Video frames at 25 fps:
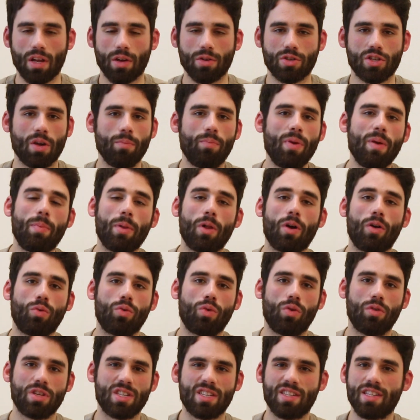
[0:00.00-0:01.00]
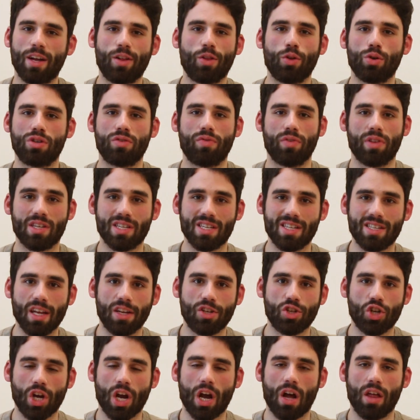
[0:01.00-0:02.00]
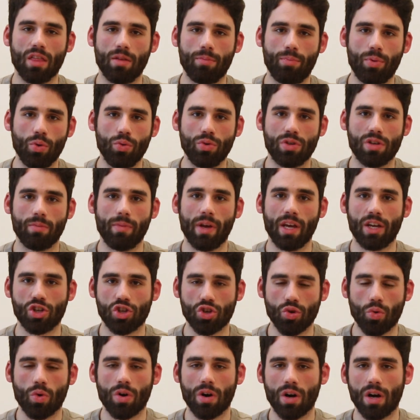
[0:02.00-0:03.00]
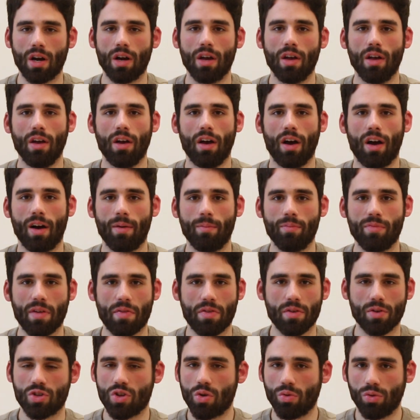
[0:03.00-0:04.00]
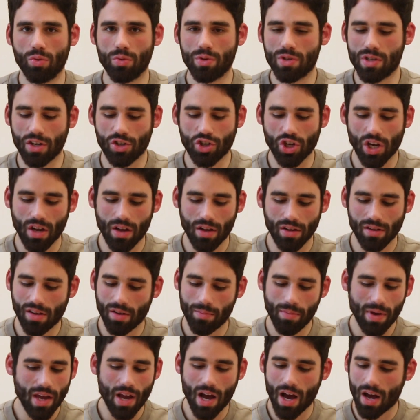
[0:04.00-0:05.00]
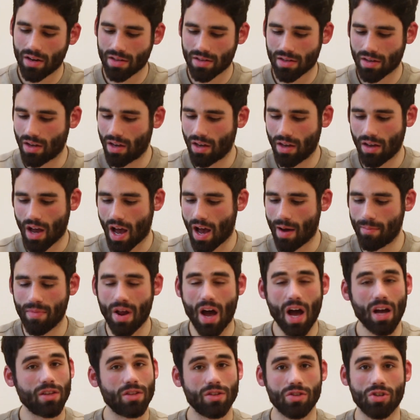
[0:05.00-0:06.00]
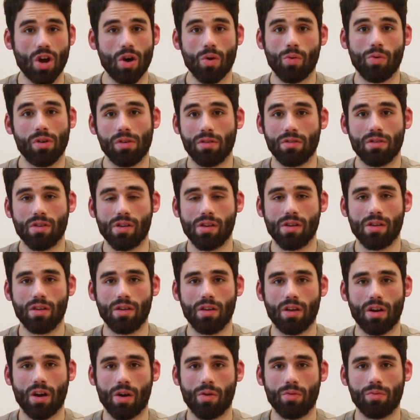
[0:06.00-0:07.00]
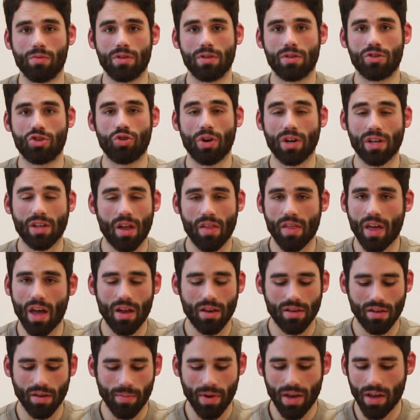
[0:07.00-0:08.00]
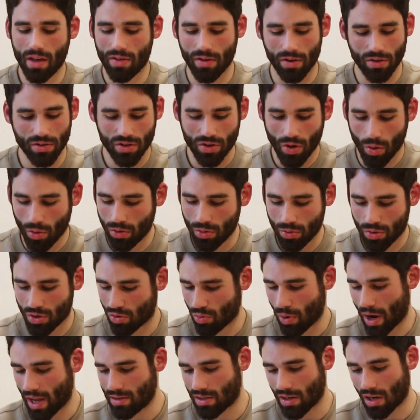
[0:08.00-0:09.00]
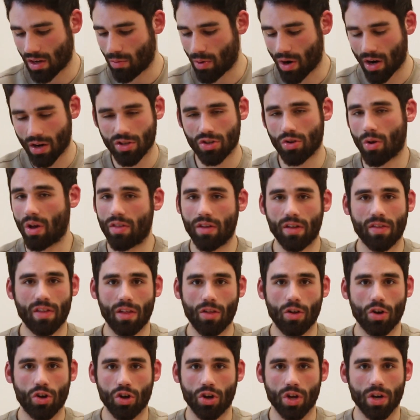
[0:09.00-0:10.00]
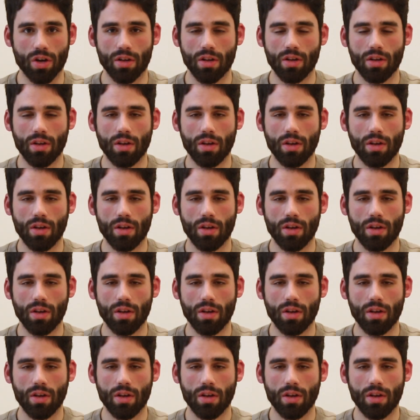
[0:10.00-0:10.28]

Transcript: Now, some people are sticklers for the stitching on the boot to make sure that there's no loose stitching. To me, honestly, I'm not so, strict on that. To me, there's no loose threads anywhere, so I think they look good.